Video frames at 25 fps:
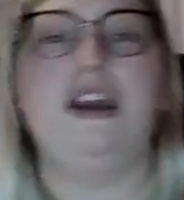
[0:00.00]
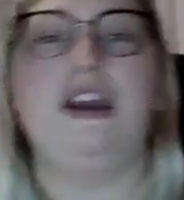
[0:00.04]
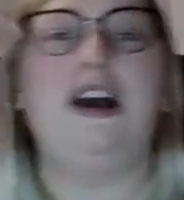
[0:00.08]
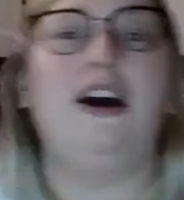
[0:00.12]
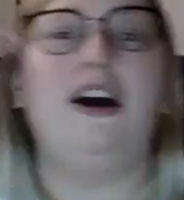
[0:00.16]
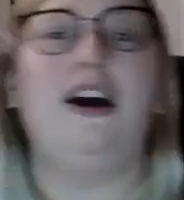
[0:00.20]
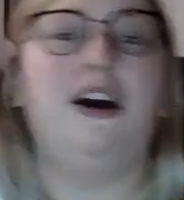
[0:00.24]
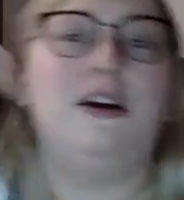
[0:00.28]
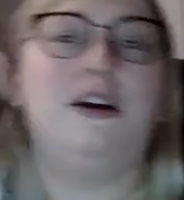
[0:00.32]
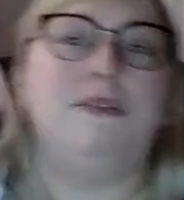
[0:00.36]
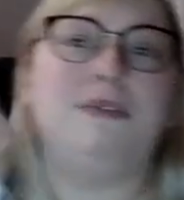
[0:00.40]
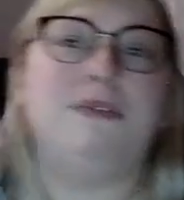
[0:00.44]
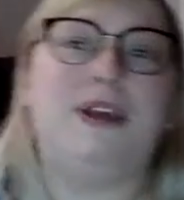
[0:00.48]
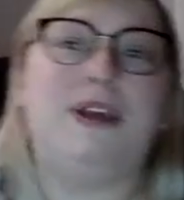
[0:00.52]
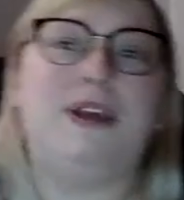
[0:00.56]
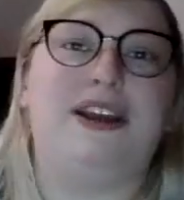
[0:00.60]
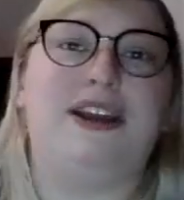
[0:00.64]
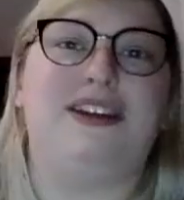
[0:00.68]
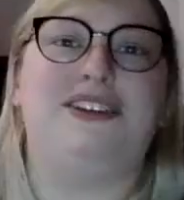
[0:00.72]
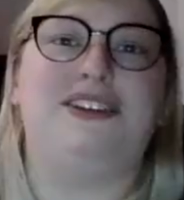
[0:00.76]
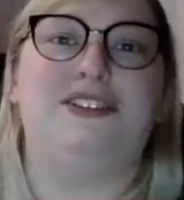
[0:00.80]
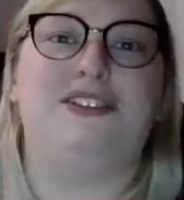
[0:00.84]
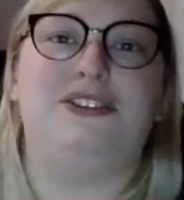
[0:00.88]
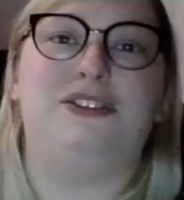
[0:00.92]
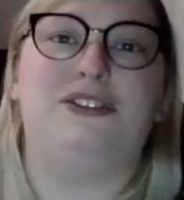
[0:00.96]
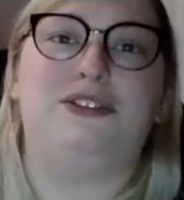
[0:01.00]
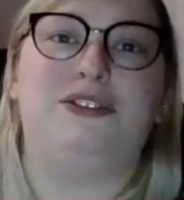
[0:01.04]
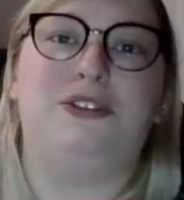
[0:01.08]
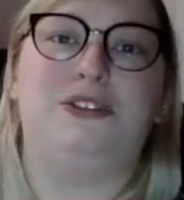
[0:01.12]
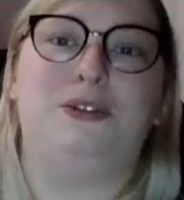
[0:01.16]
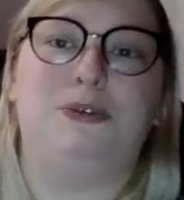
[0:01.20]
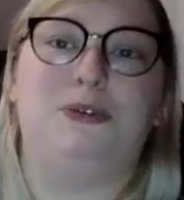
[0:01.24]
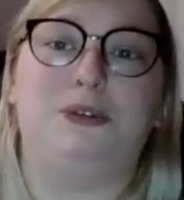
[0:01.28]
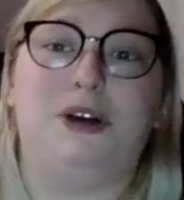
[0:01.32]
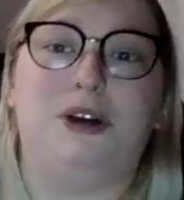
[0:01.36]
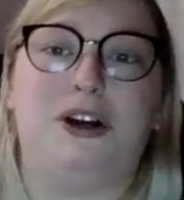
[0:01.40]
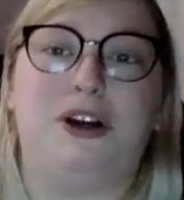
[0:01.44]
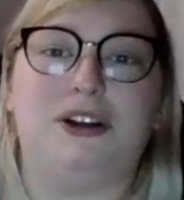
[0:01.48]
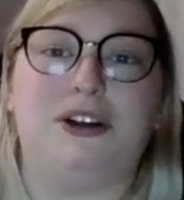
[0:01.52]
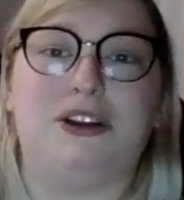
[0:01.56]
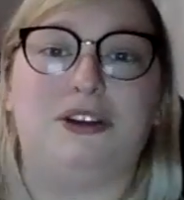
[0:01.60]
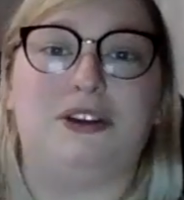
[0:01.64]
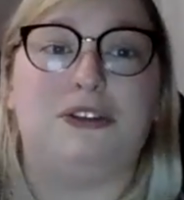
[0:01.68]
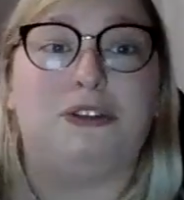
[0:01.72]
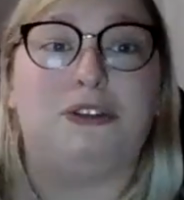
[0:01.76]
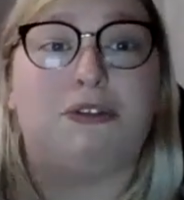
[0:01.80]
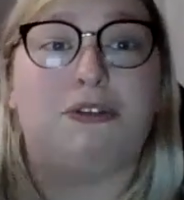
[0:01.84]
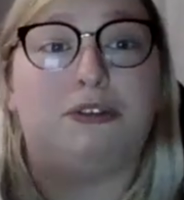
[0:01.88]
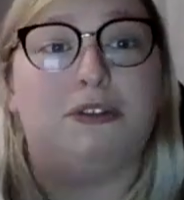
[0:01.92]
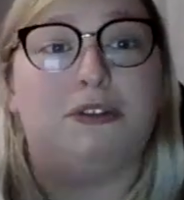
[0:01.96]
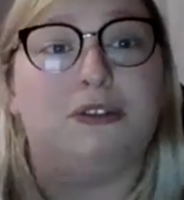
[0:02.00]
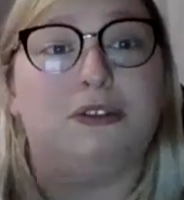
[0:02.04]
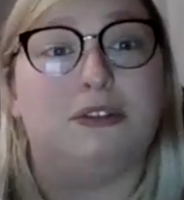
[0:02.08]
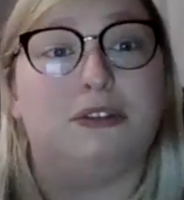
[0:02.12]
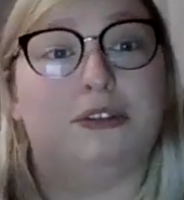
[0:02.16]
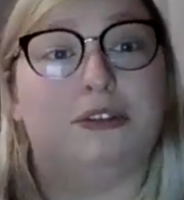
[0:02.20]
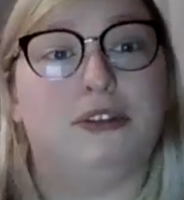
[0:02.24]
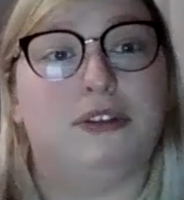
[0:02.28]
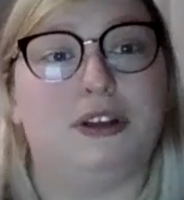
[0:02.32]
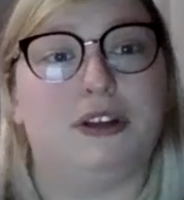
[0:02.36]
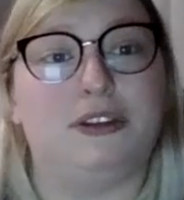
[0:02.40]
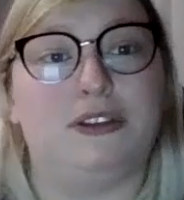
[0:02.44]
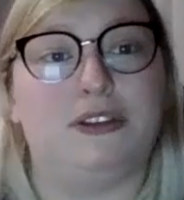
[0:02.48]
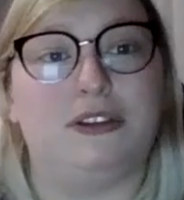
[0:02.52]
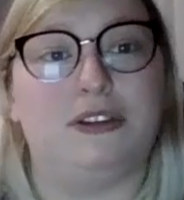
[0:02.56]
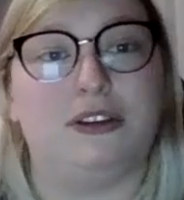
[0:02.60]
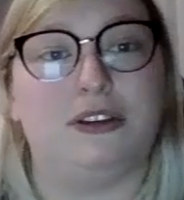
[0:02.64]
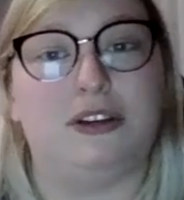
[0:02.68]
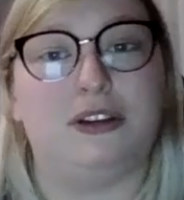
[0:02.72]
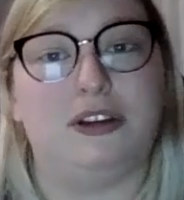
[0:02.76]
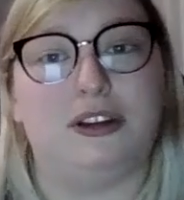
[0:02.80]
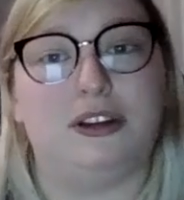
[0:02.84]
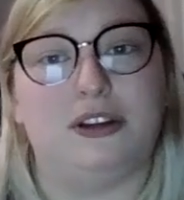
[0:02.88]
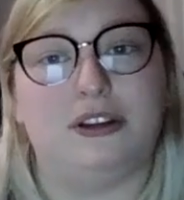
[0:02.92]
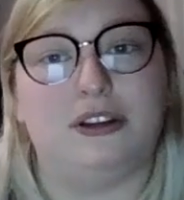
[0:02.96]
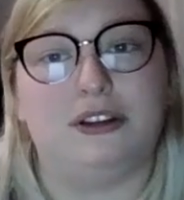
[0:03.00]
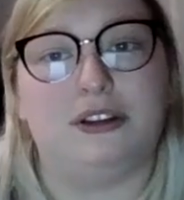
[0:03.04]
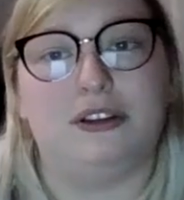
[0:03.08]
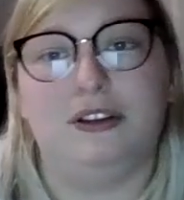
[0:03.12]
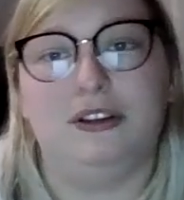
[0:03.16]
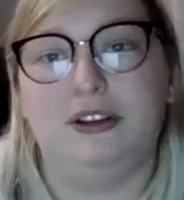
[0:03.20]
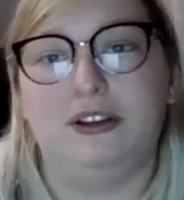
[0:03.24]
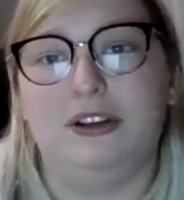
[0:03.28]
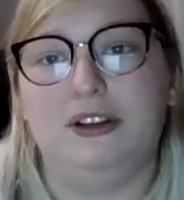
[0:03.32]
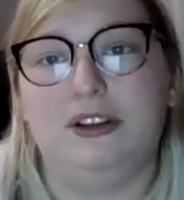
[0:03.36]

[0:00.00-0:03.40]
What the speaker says: and you walking through the